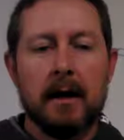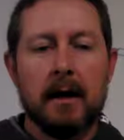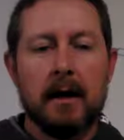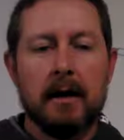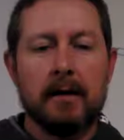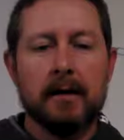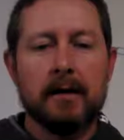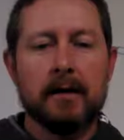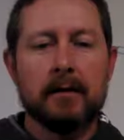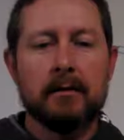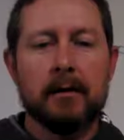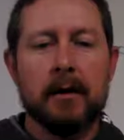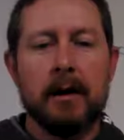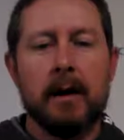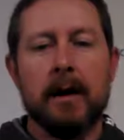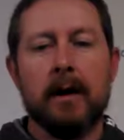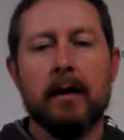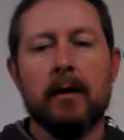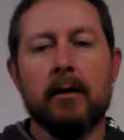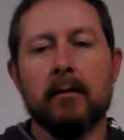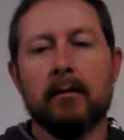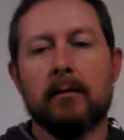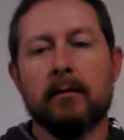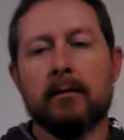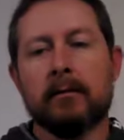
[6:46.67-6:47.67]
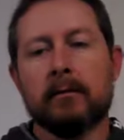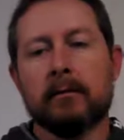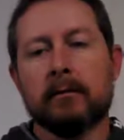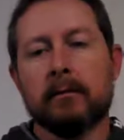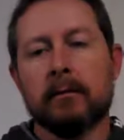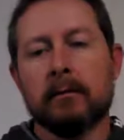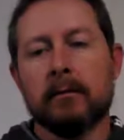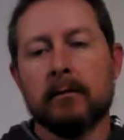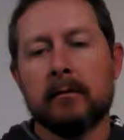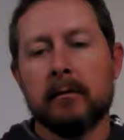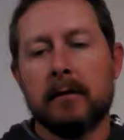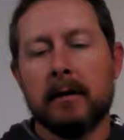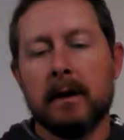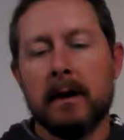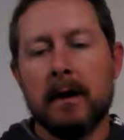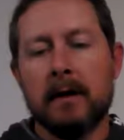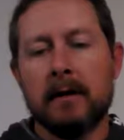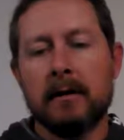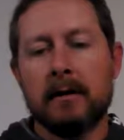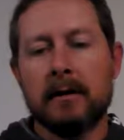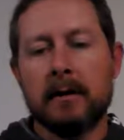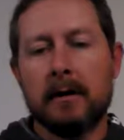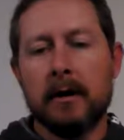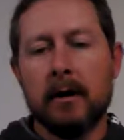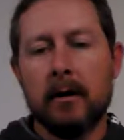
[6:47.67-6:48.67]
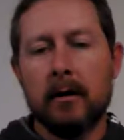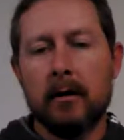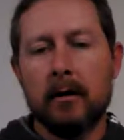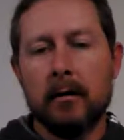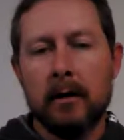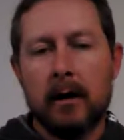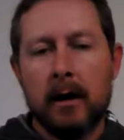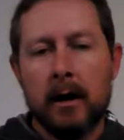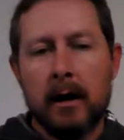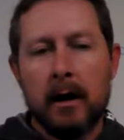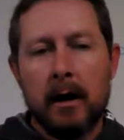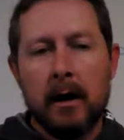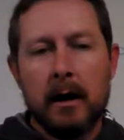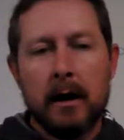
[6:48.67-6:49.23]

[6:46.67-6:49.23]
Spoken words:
you just want to help. And so